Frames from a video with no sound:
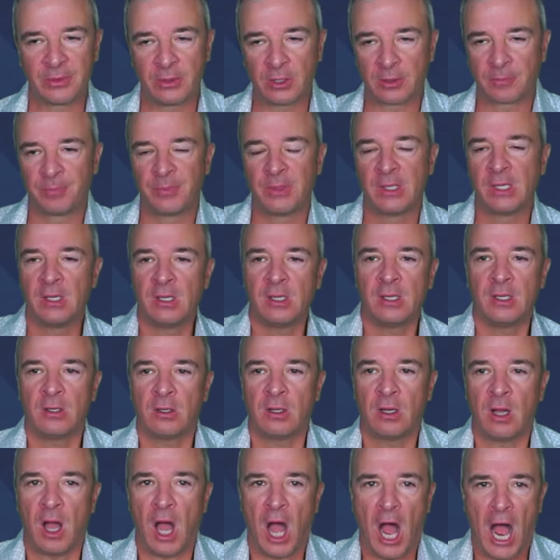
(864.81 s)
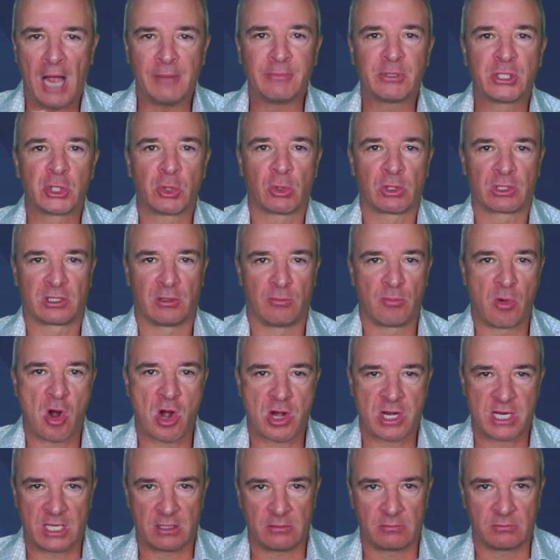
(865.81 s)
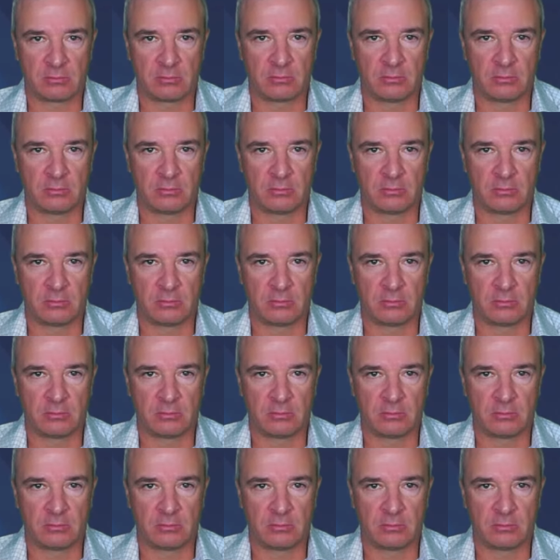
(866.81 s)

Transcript: Look, I'm short the market.